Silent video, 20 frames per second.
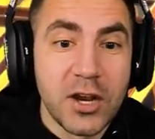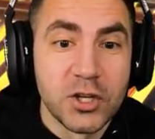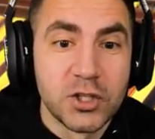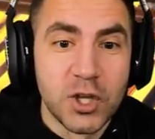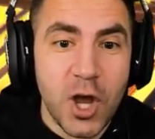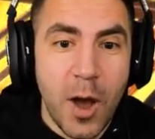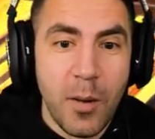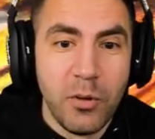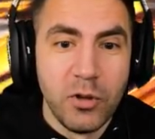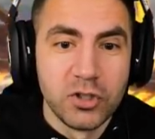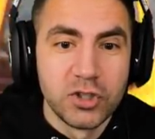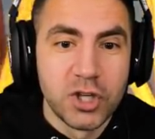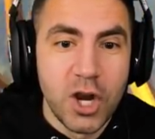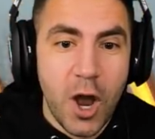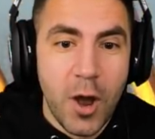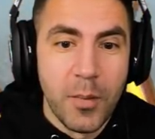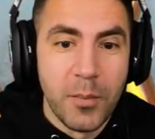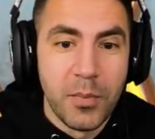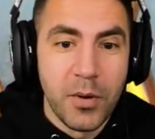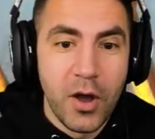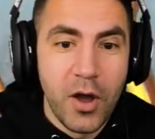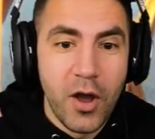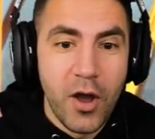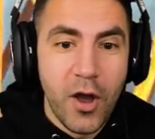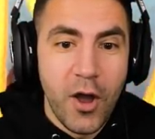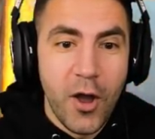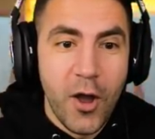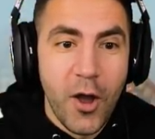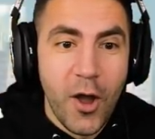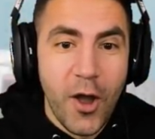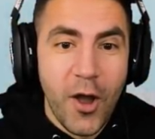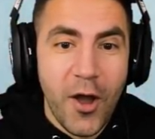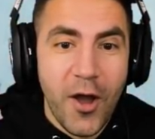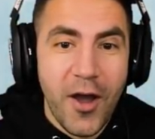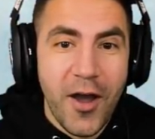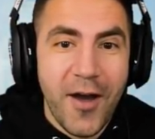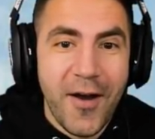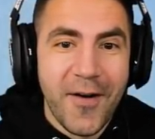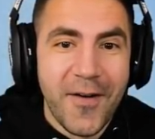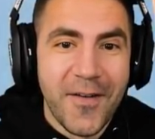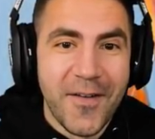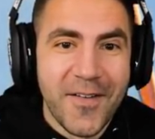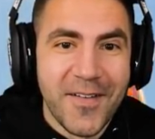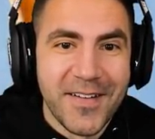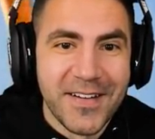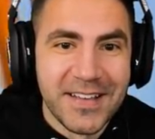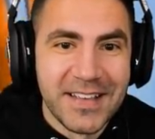a double jump. Oh